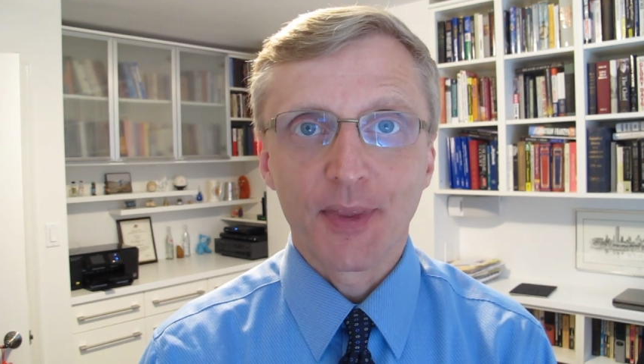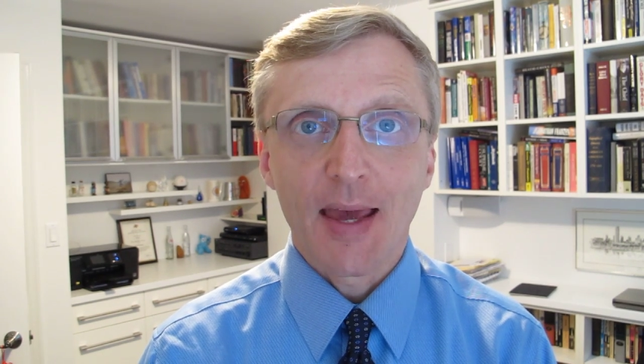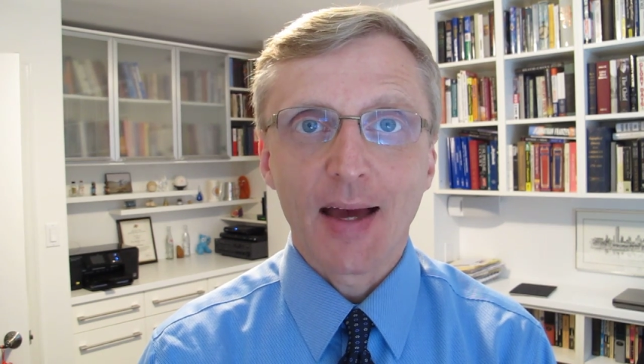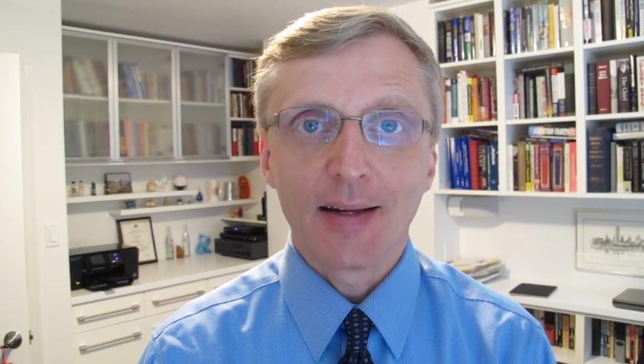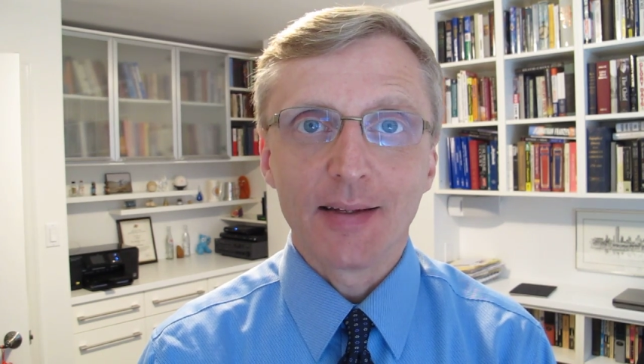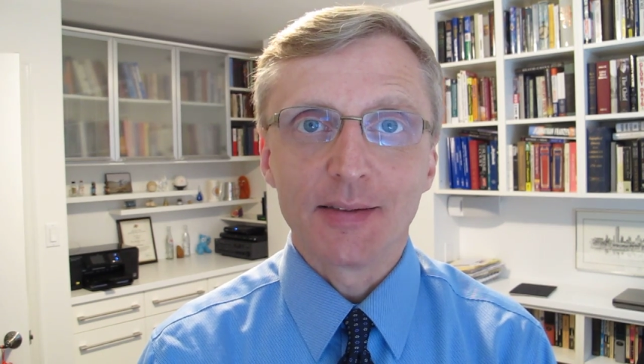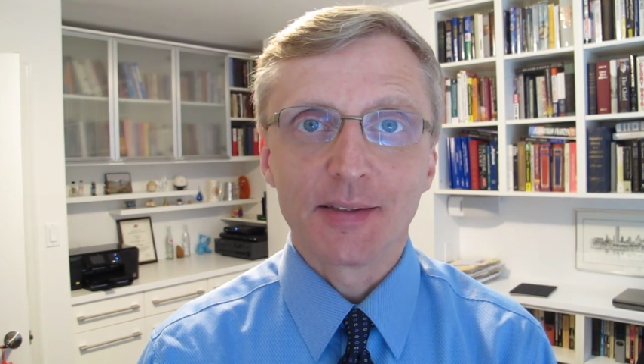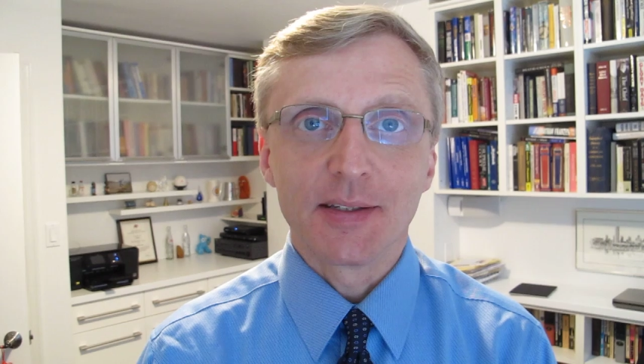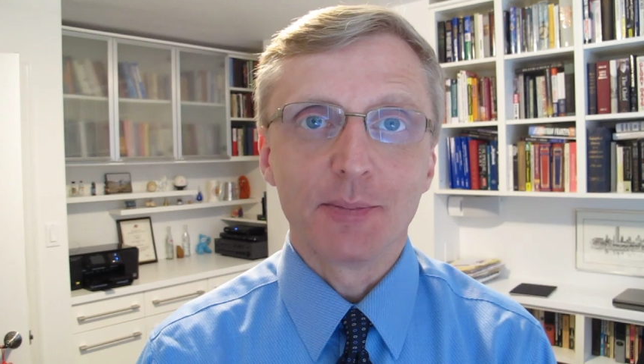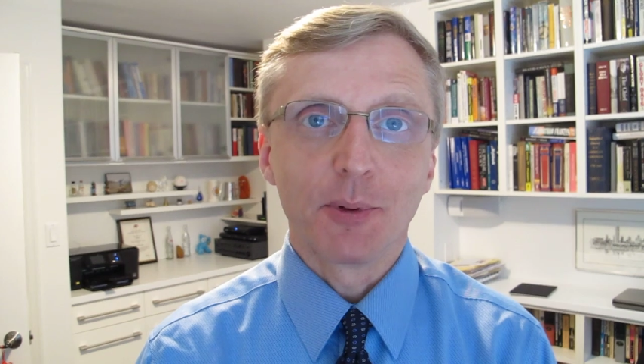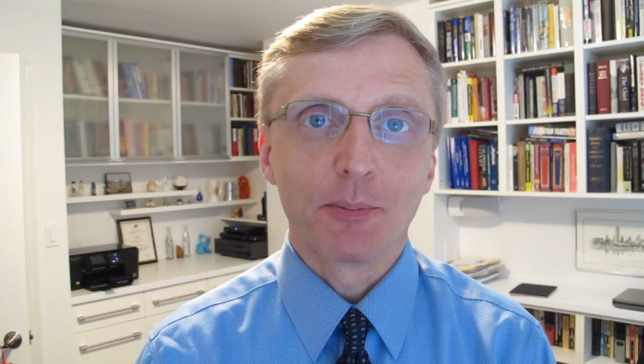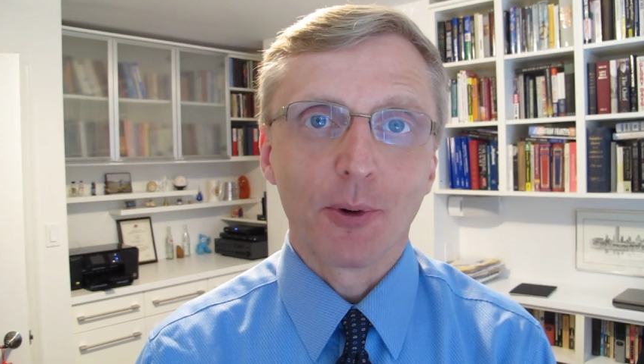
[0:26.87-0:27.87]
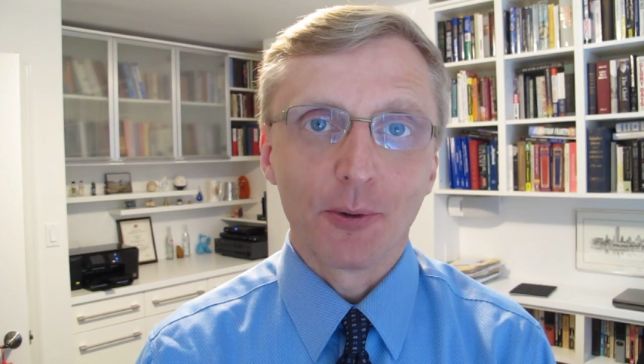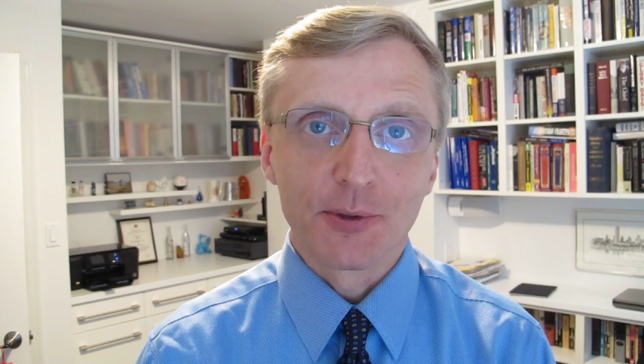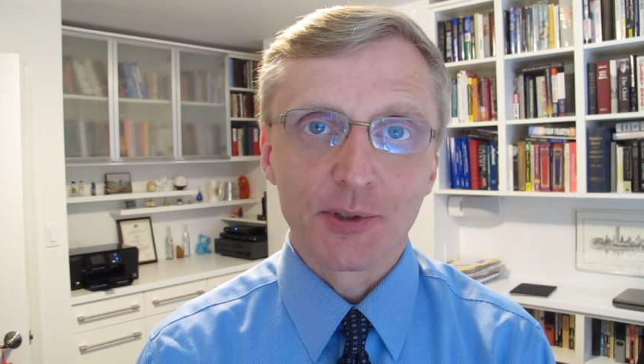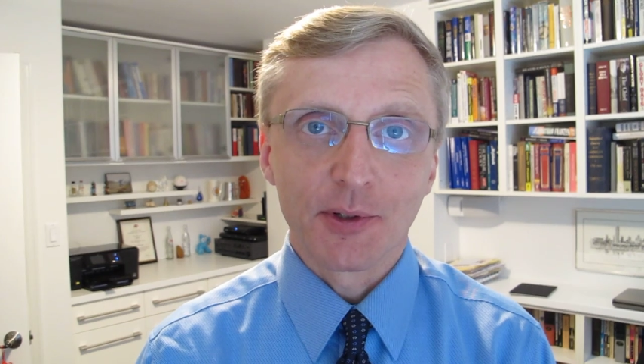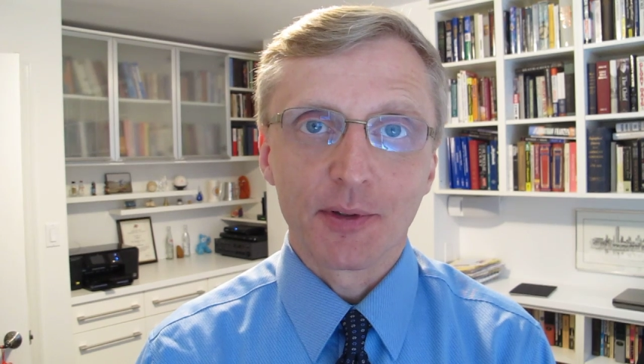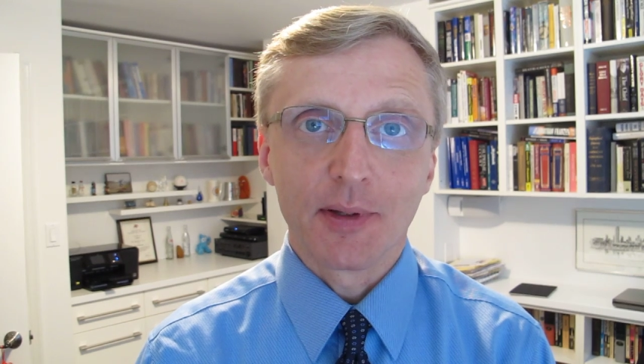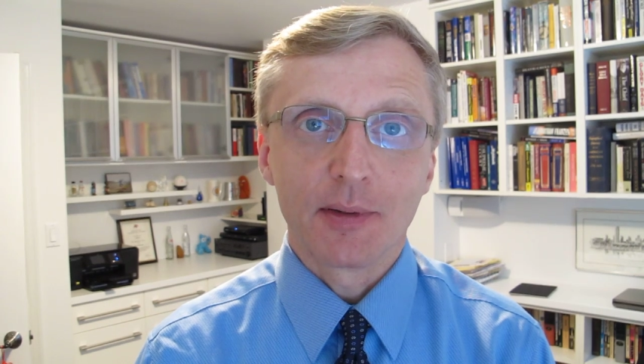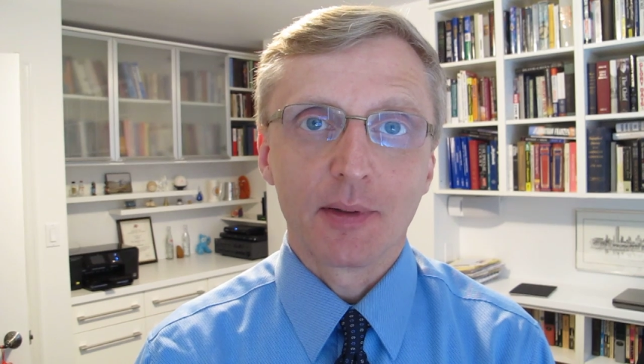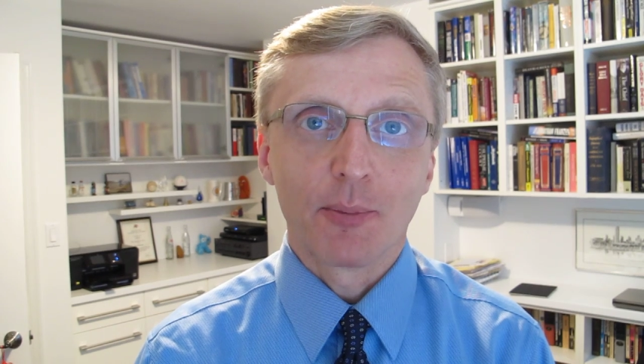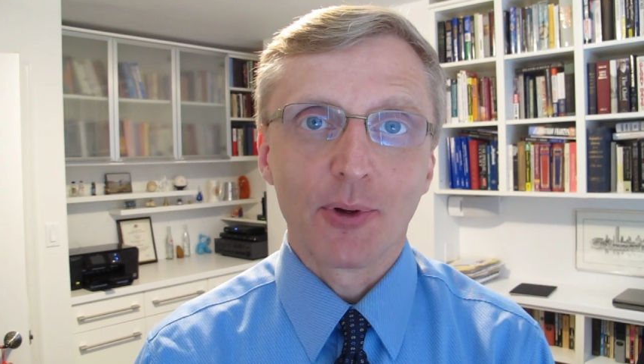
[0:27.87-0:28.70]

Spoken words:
That is the proposal that the